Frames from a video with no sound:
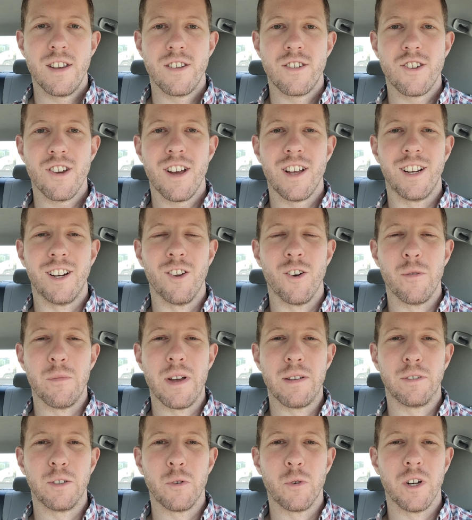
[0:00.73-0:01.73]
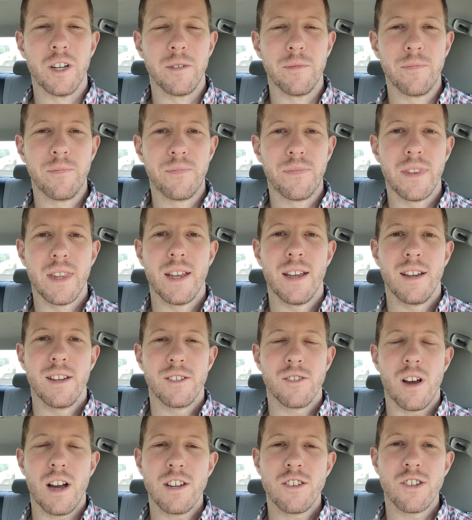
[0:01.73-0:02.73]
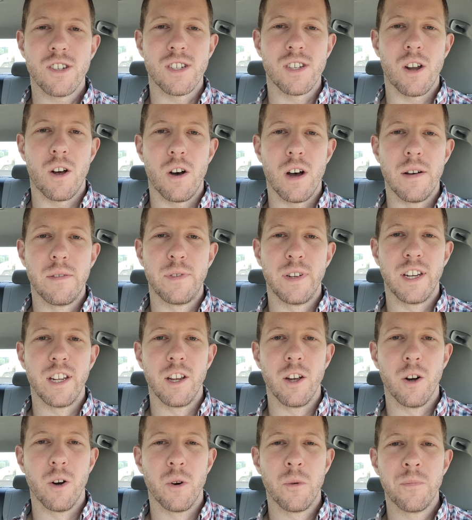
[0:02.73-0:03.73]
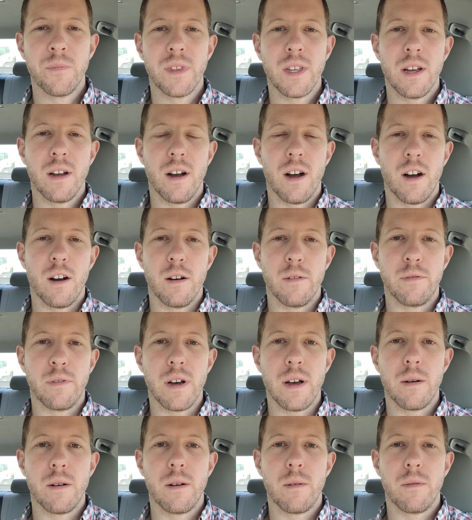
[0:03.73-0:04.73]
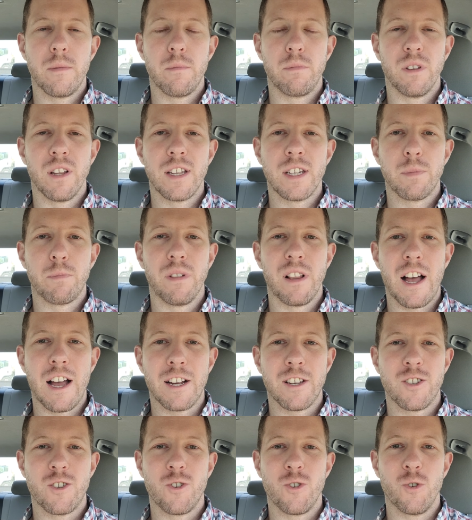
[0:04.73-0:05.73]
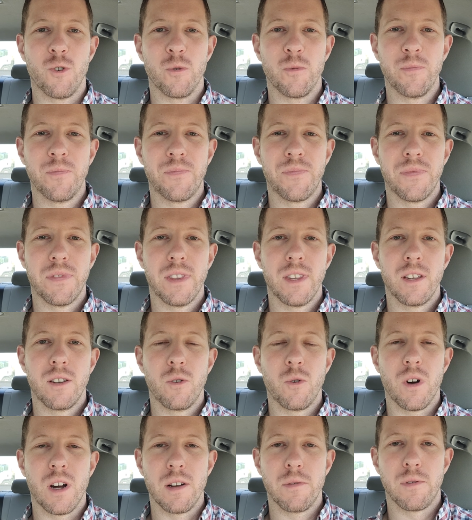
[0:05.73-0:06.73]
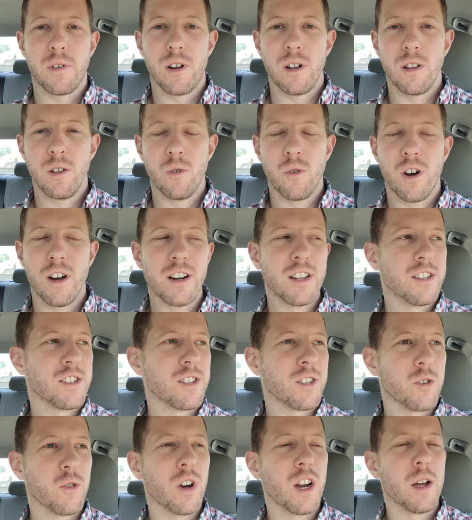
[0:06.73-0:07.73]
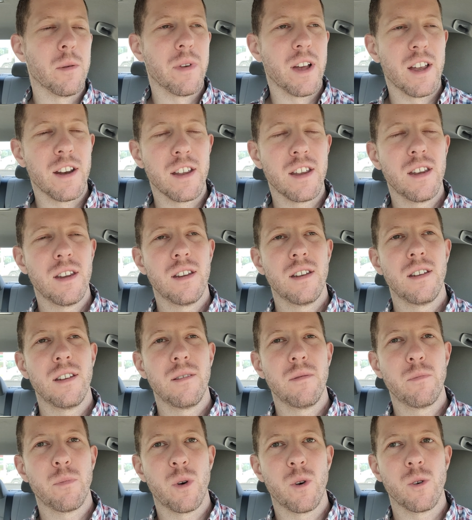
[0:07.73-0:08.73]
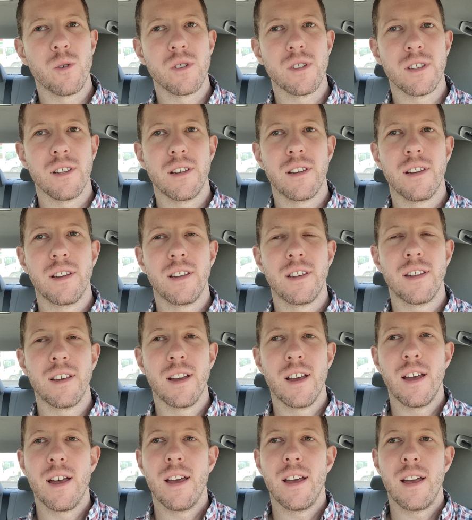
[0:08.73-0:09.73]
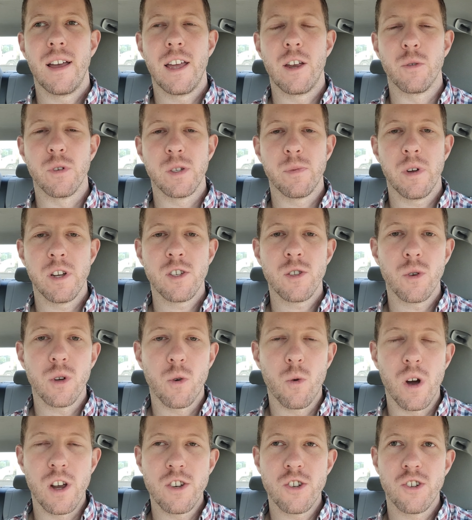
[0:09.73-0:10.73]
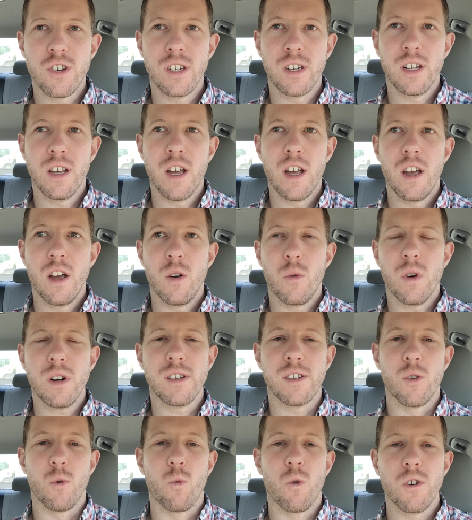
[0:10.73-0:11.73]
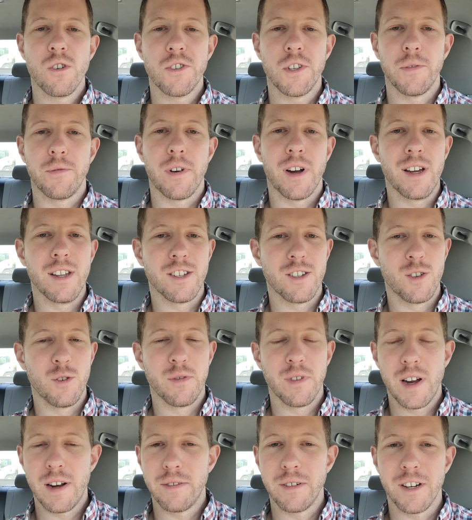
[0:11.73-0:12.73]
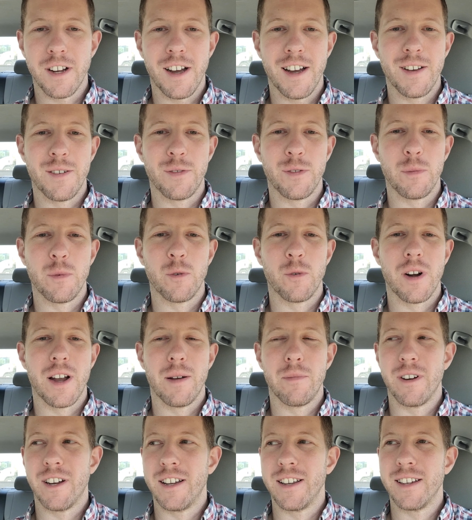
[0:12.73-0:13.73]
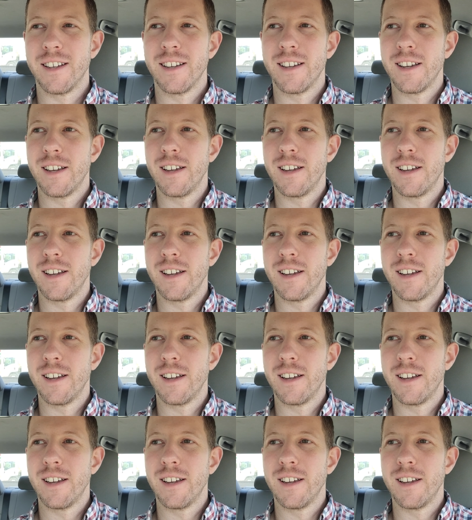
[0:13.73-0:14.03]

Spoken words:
Shalom, everyone. So I just saw a video of bluntblackjew, who I follow on Instagram, and he posted a response to a question: what is the worst advice you've ever gotten from a rabbi?